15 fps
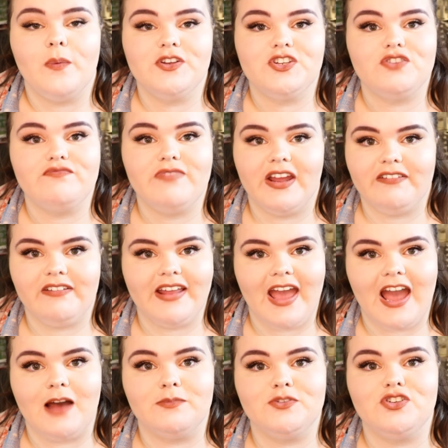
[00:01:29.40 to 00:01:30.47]
which can really
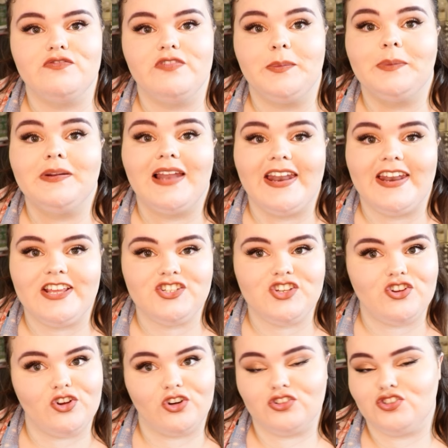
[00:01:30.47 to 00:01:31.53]
help to replenish
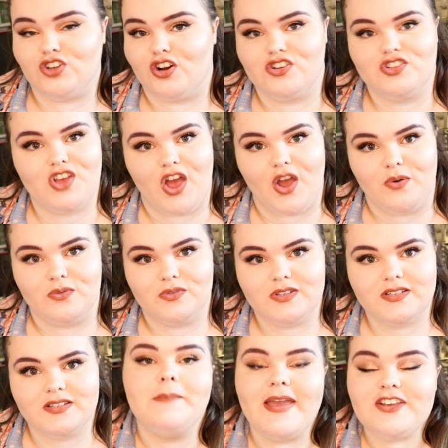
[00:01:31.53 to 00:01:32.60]
your dog's coat.
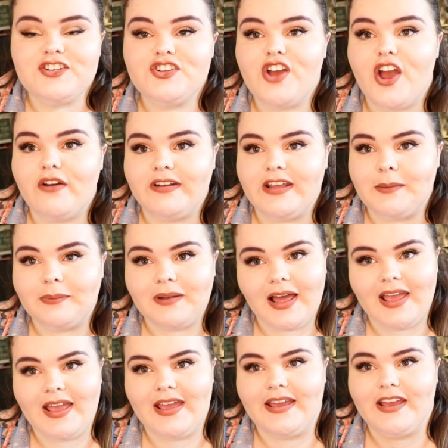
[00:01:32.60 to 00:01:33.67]
Make sure you're only
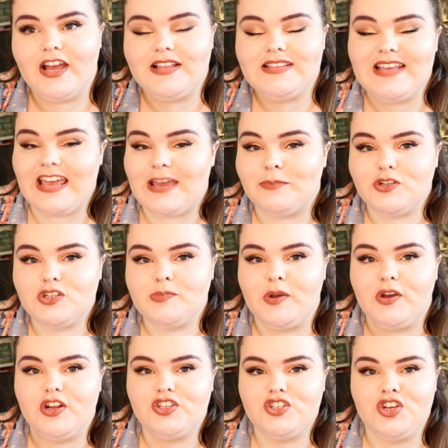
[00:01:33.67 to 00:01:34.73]
applying a
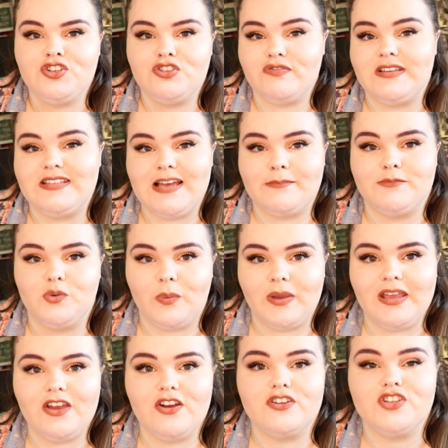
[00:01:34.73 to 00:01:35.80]
tablespoon 2 to 3 times a
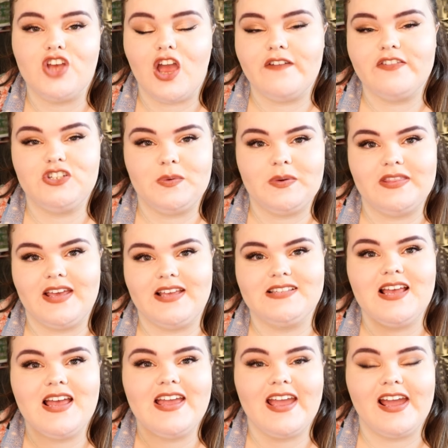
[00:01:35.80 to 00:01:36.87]
week, because overdoing this
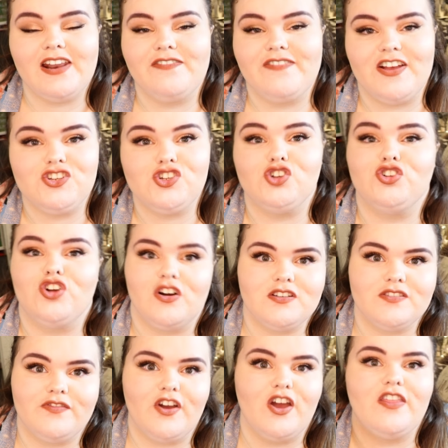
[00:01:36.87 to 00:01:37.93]
can affect your
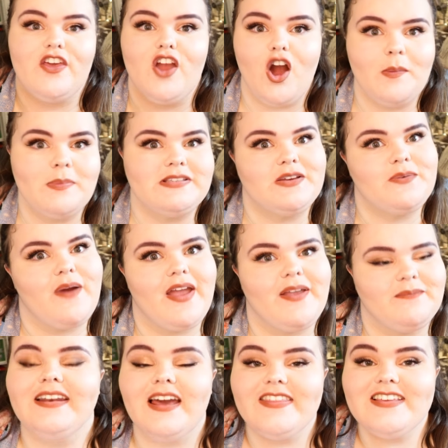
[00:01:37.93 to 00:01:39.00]
dog's fur the opposite way.
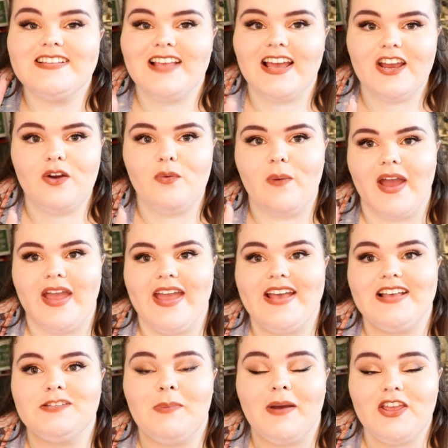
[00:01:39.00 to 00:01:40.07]
Now the second way
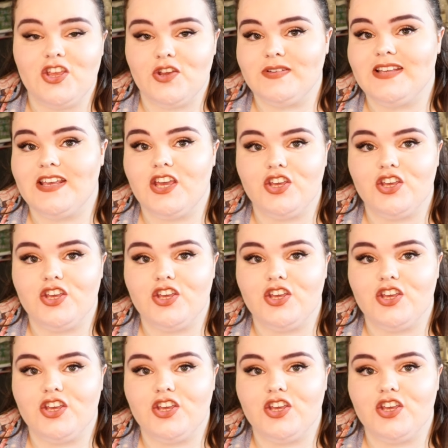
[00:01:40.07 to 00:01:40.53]
is by using